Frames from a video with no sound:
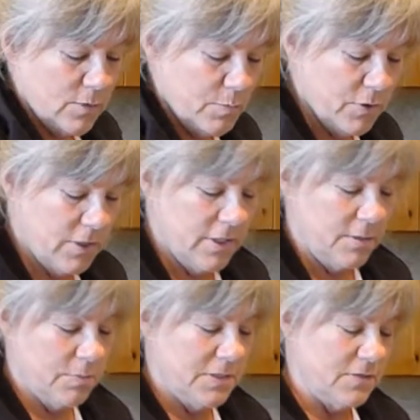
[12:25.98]
you put it in
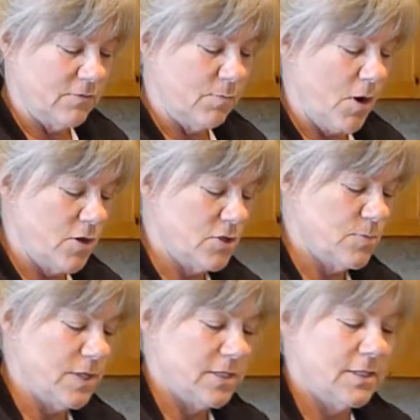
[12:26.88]
a piece of
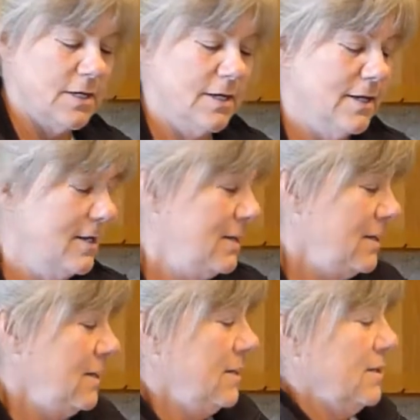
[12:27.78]
parchment,
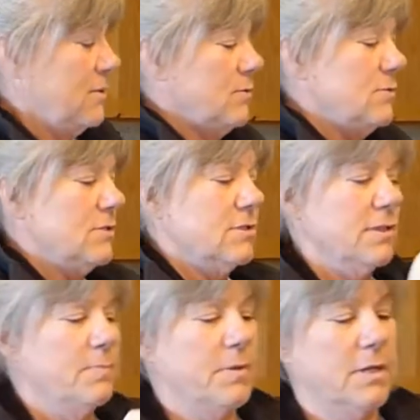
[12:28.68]
you
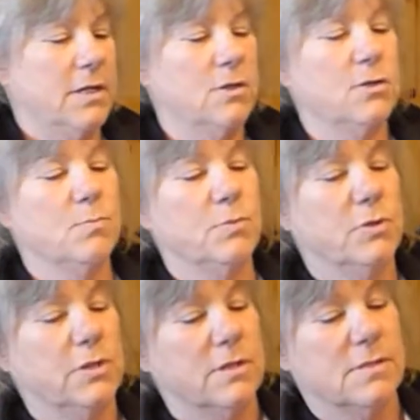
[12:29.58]
slip it, and you can
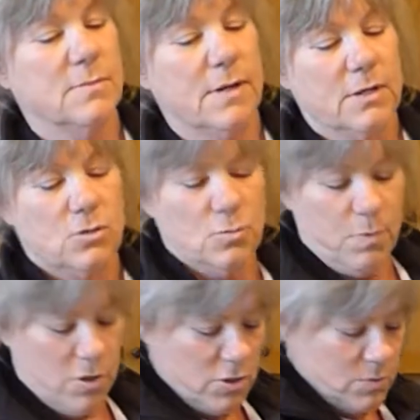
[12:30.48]
put some extra
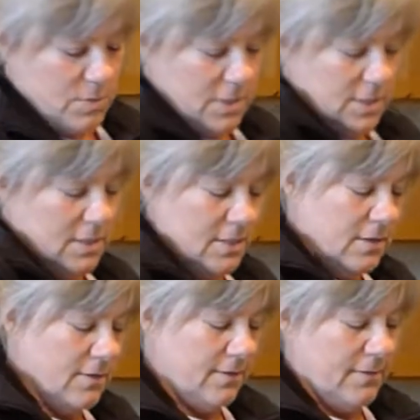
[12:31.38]
parchment in
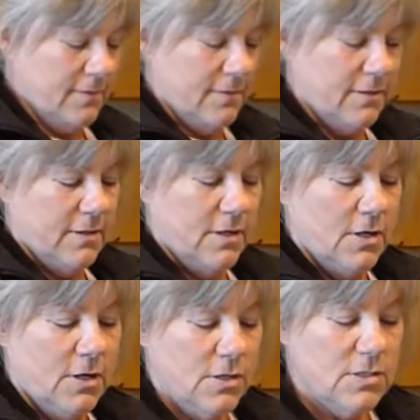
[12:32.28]
there.
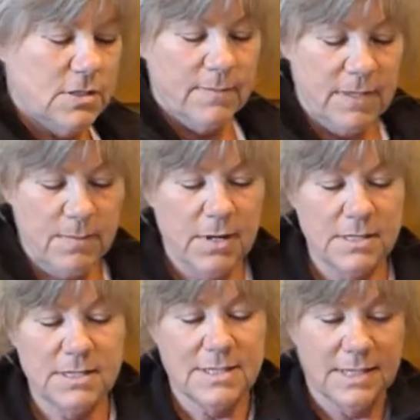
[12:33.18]
Some that
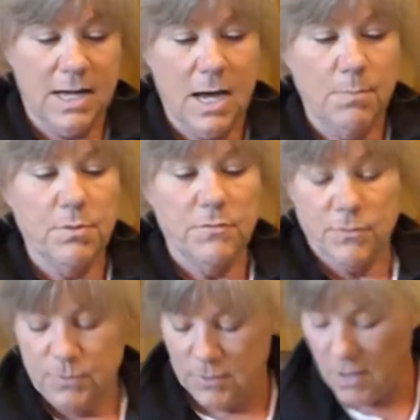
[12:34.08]
might stick up if
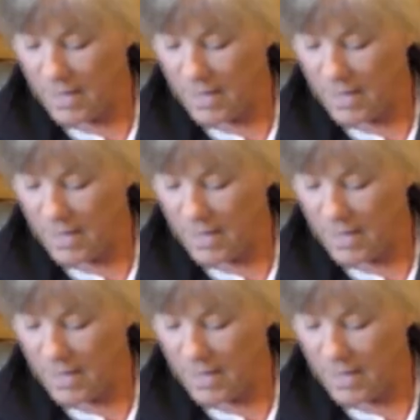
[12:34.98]
you would